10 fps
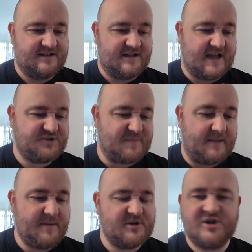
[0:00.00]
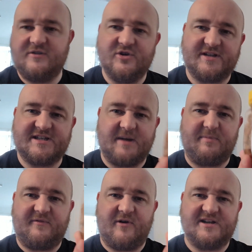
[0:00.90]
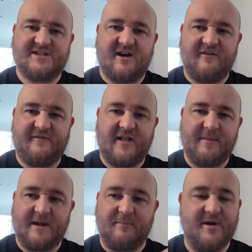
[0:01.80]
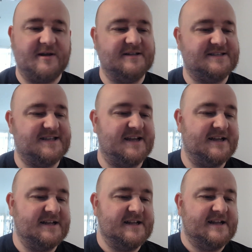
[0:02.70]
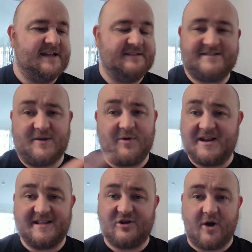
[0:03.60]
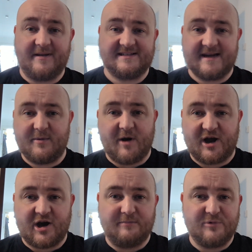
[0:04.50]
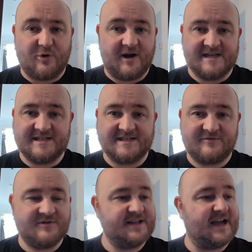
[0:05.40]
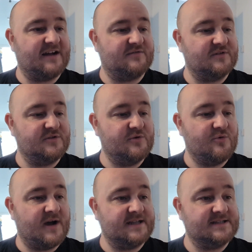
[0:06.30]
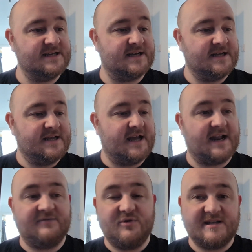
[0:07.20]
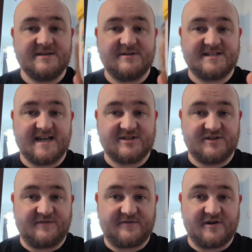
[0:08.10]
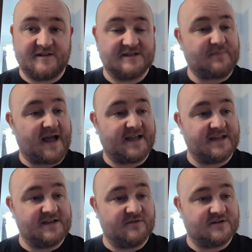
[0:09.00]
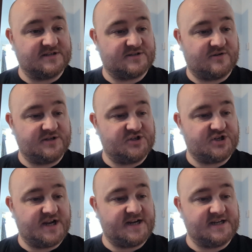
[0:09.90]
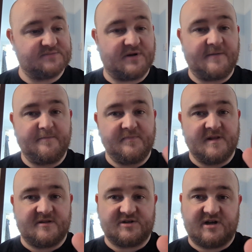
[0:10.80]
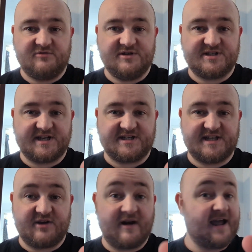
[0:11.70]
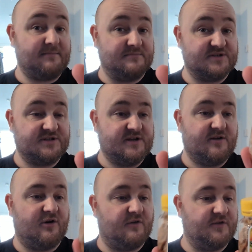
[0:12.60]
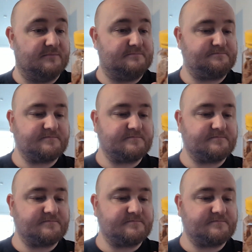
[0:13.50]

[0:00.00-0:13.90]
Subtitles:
I maybe should have looked this up before I started filming, but someone in the comments tell me what a kumquat is, because I really have no idea. And I have no idea what it says on the front of this packet either, because it's all in Chinese, but there's 160 grams of them.